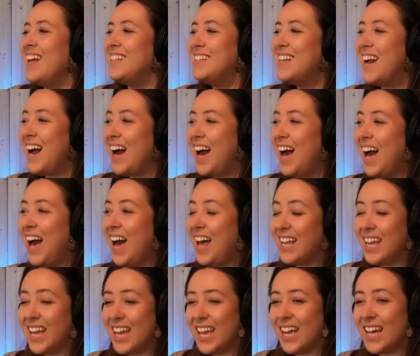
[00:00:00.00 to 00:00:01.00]
Not
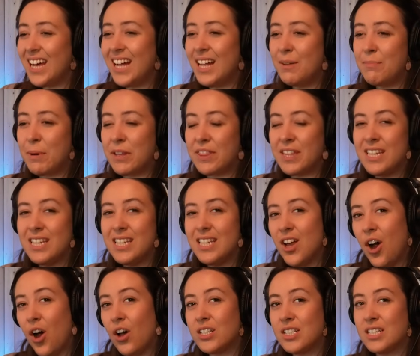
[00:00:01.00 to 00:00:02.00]
heal, but the
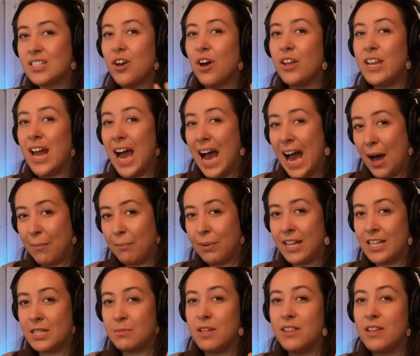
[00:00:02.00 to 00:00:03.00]
not's got an R
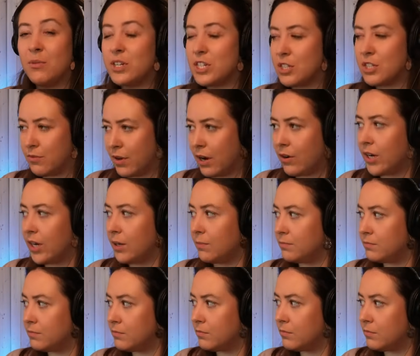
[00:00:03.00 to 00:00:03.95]
placement in there, which is very